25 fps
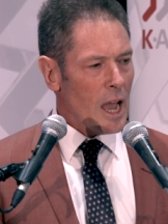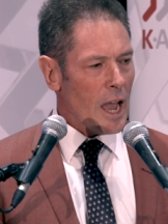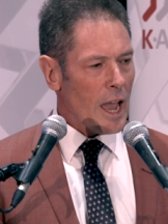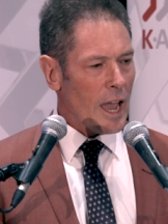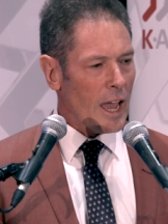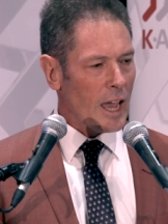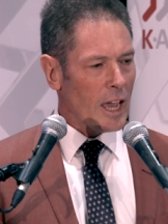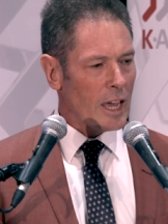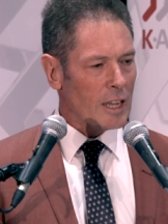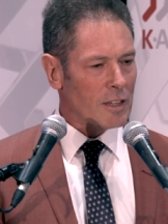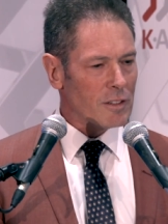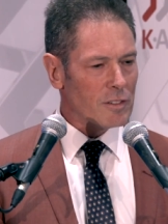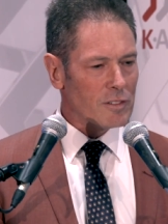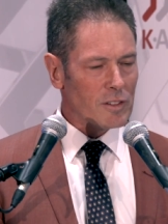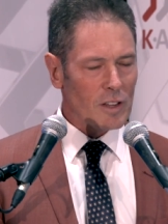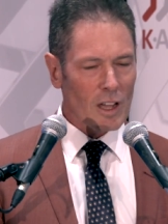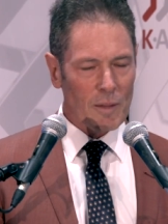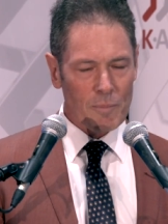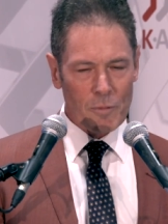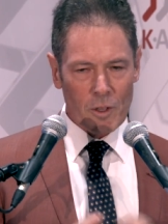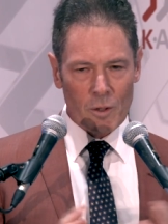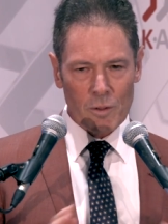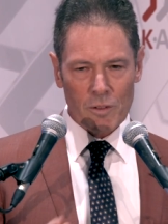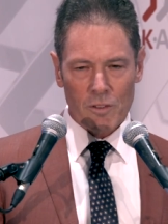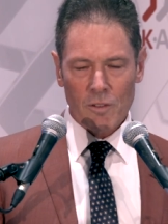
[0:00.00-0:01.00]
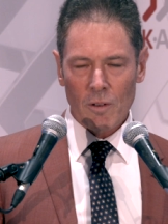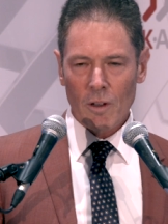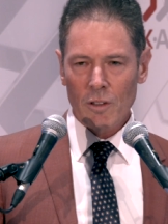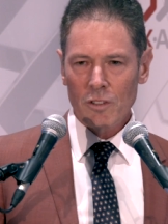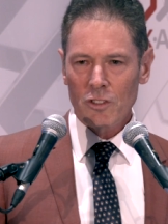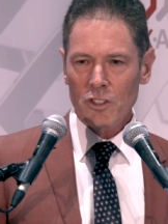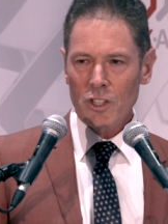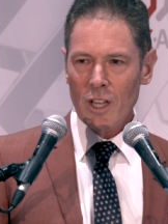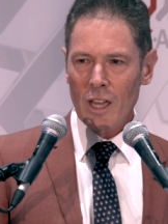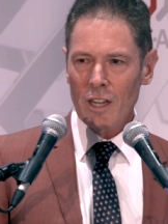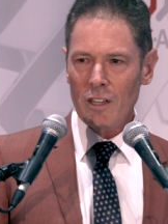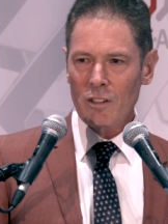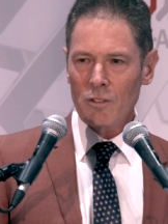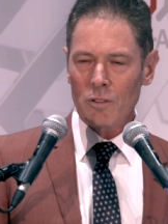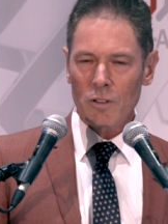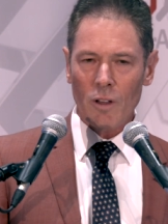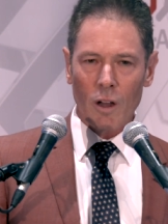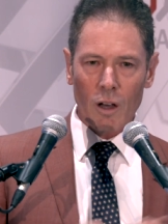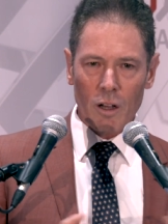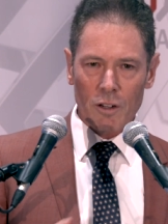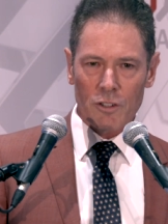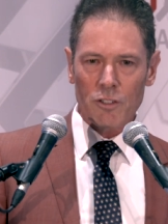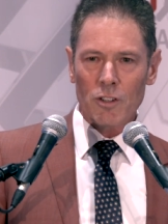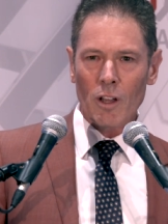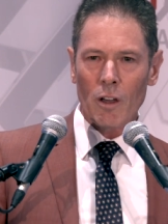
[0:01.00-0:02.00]
And um, I, was, I was chatting. She
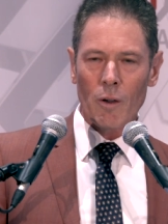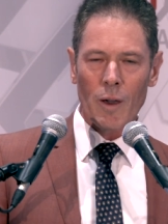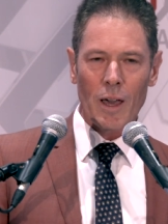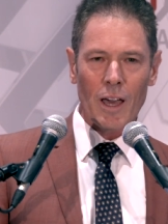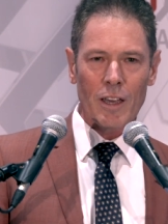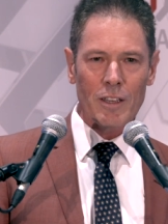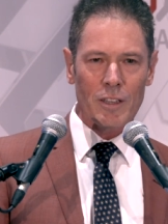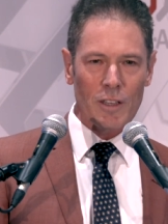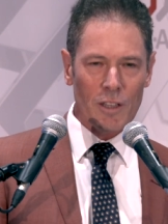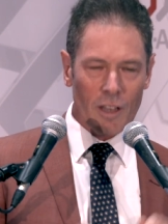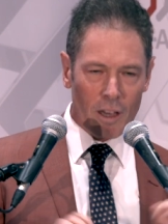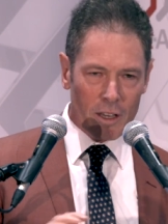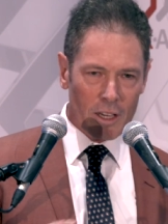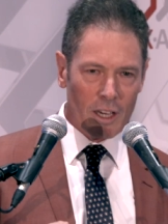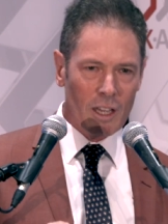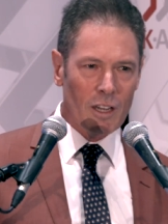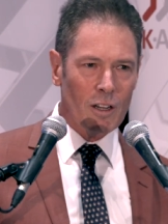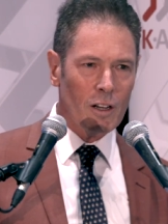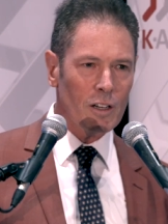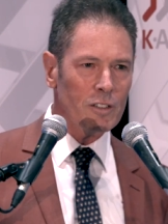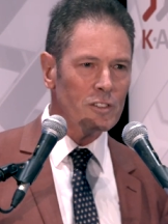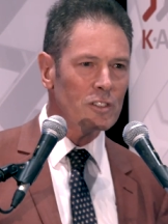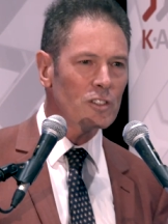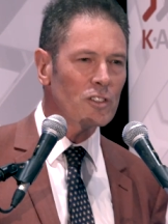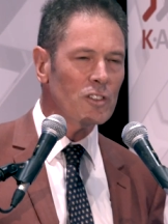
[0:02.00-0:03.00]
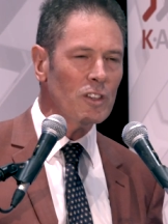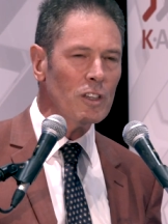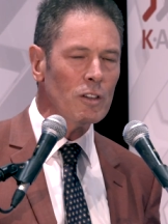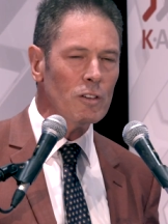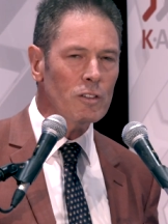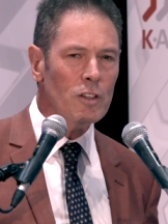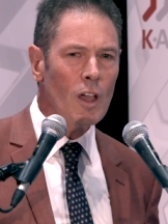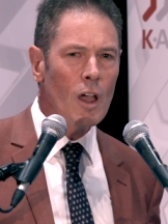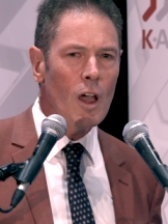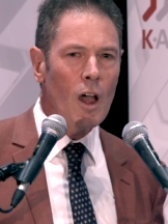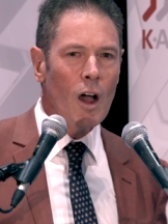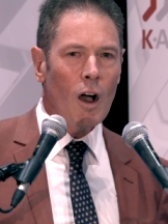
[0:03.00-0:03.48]
said, Oh, Joe, how are you going? Yeah, nice to see you.